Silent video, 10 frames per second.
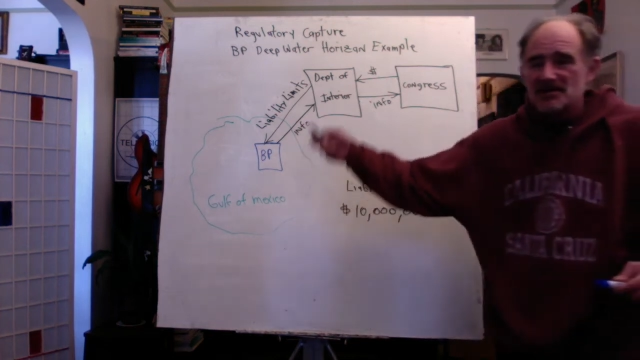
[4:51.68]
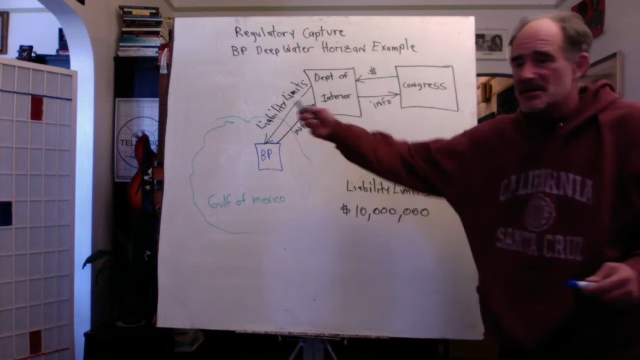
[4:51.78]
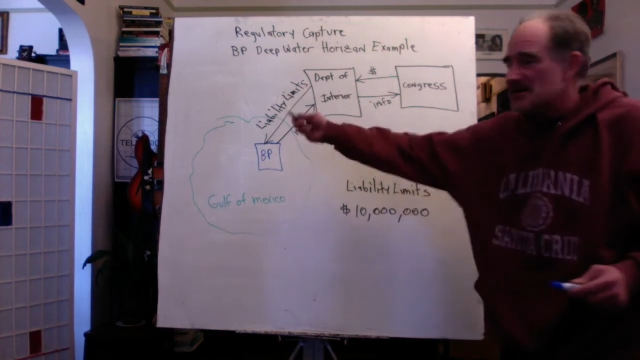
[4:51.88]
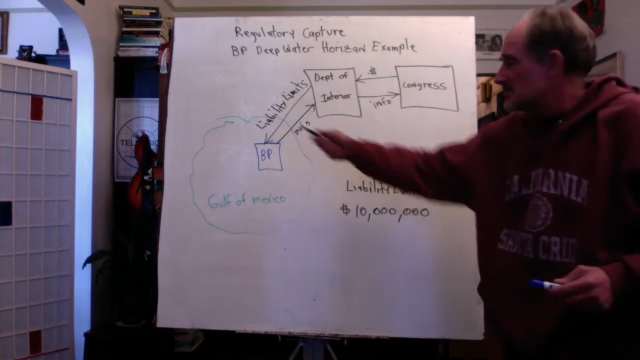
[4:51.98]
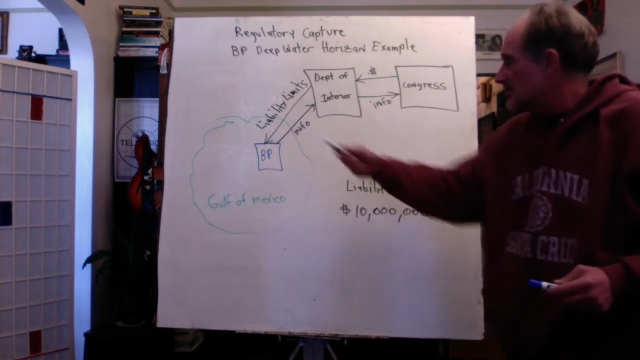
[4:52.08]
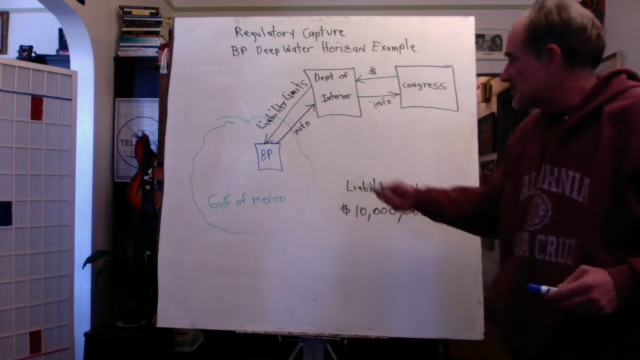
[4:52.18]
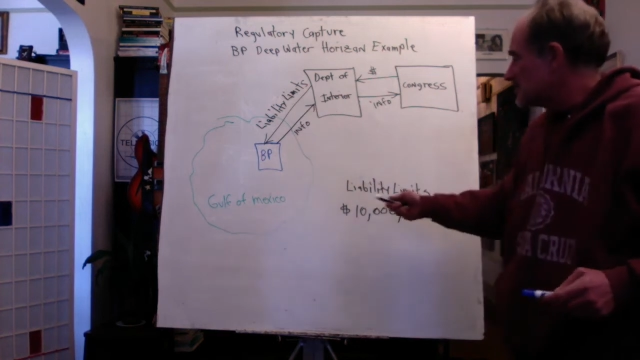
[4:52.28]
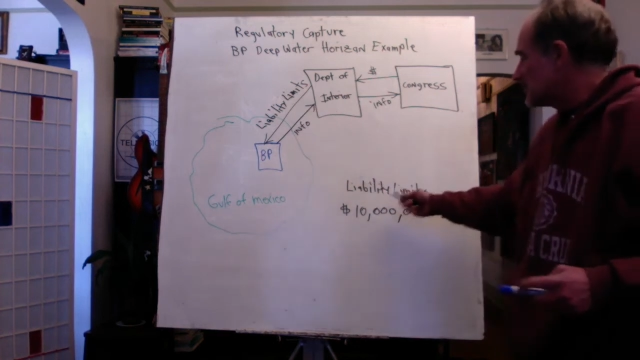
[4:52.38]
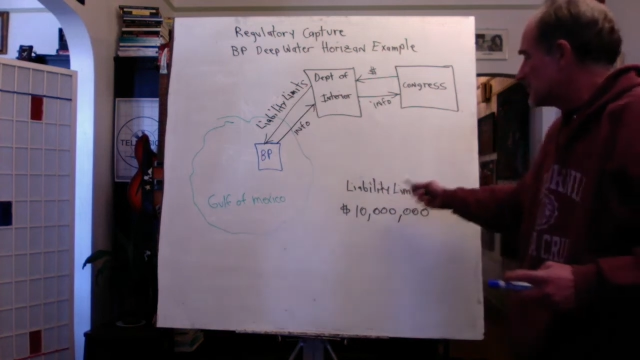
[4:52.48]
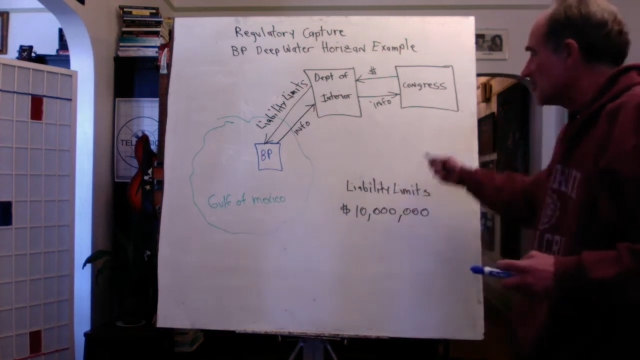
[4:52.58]
does British
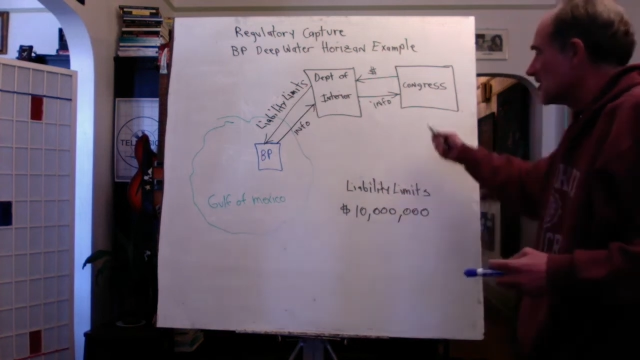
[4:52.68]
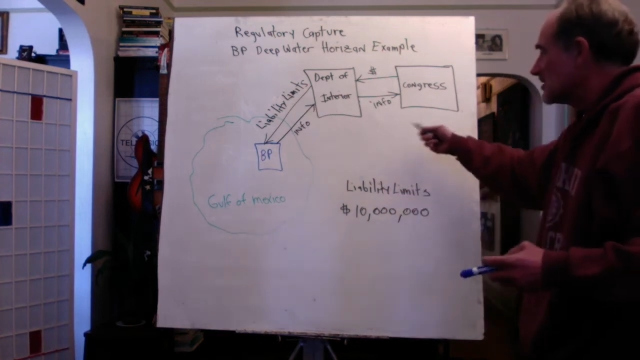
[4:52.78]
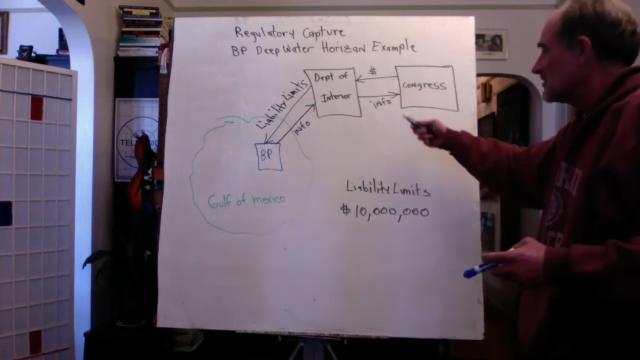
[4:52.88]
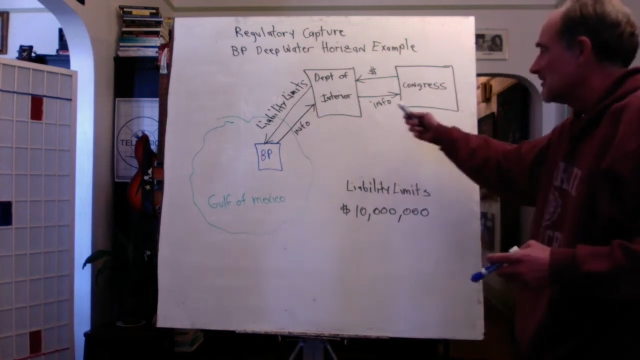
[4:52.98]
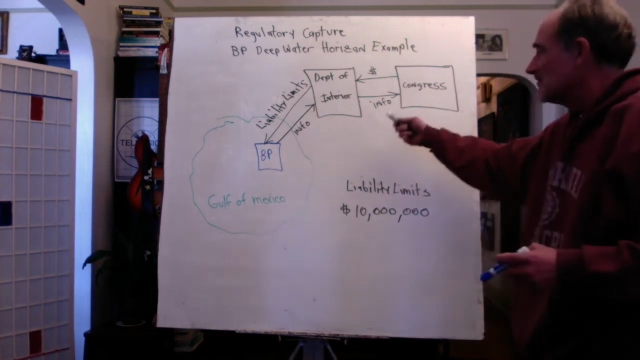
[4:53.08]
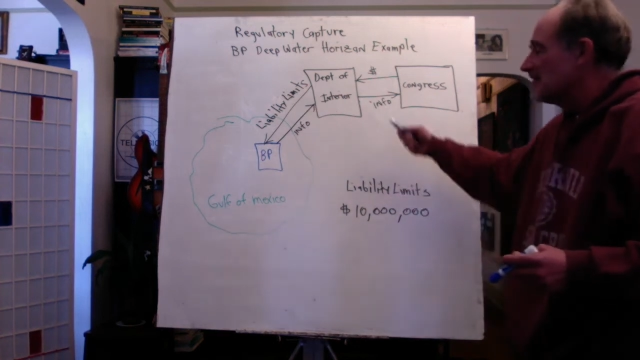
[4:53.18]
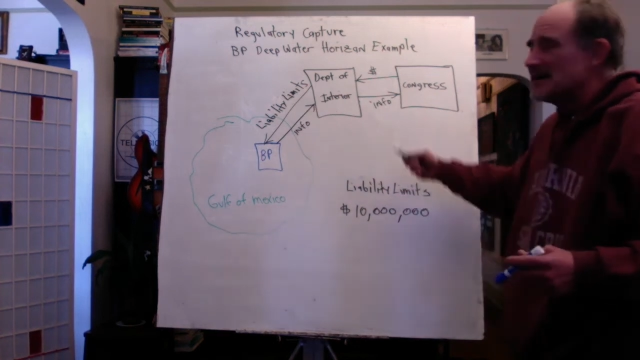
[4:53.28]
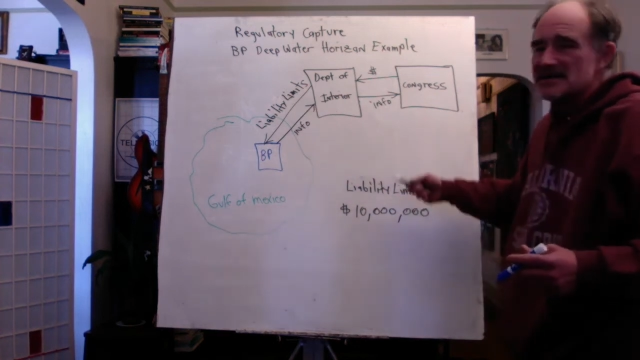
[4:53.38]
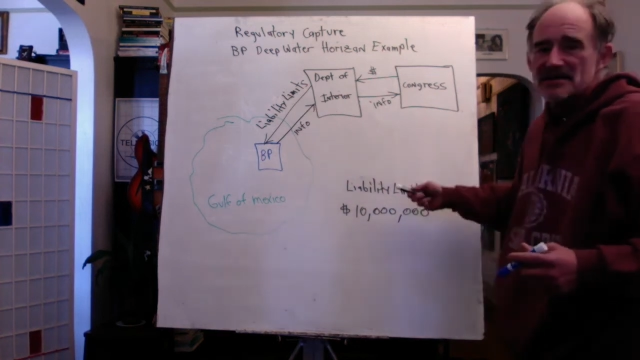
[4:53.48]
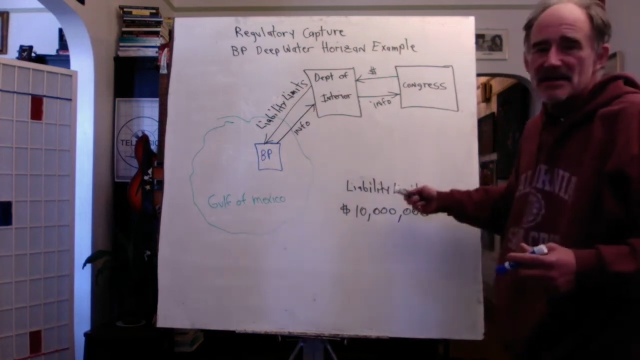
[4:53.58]
Petroleum
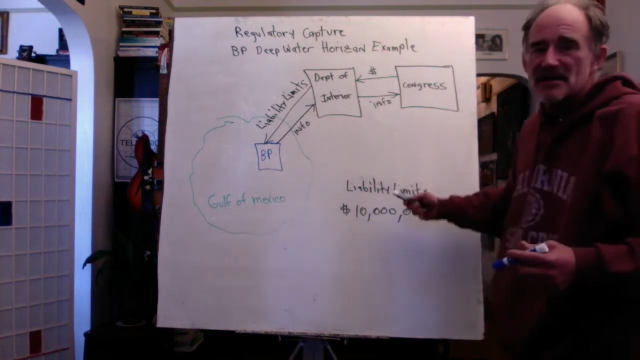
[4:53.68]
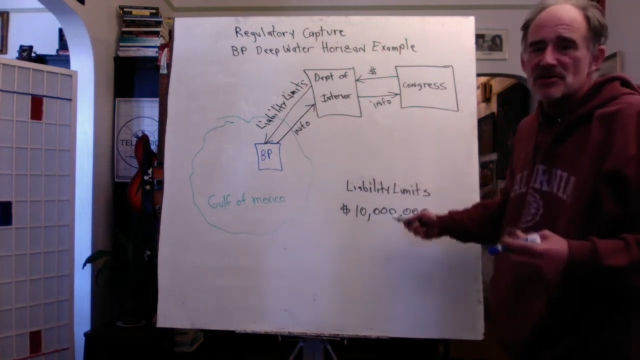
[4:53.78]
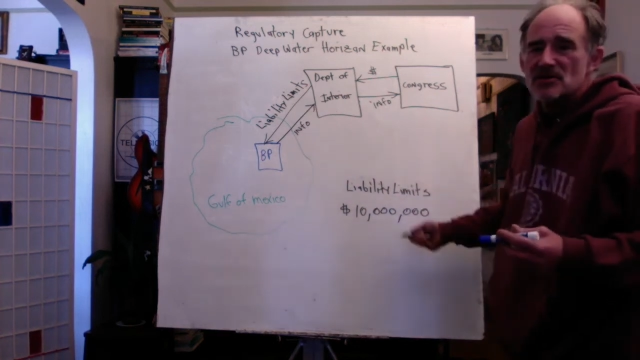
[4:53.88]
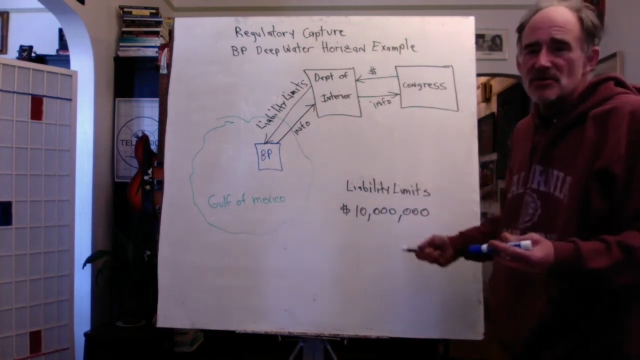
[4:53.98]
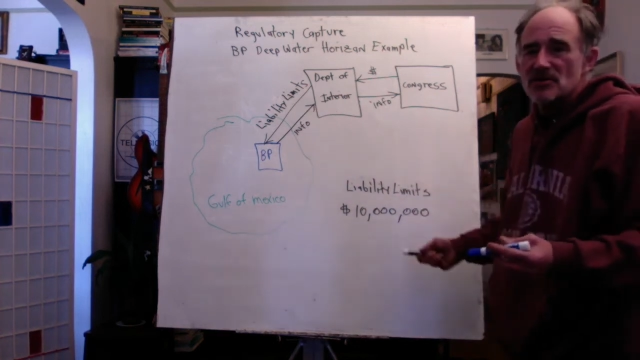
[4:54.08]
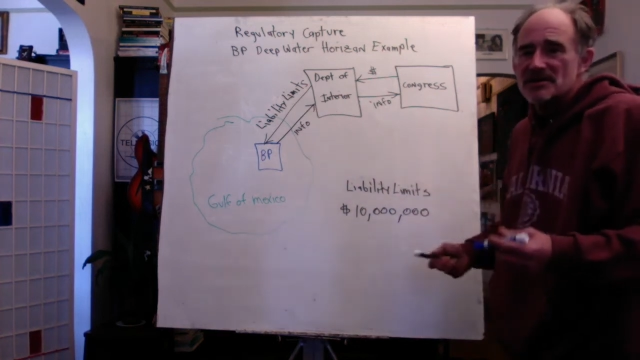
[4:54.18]
invest into,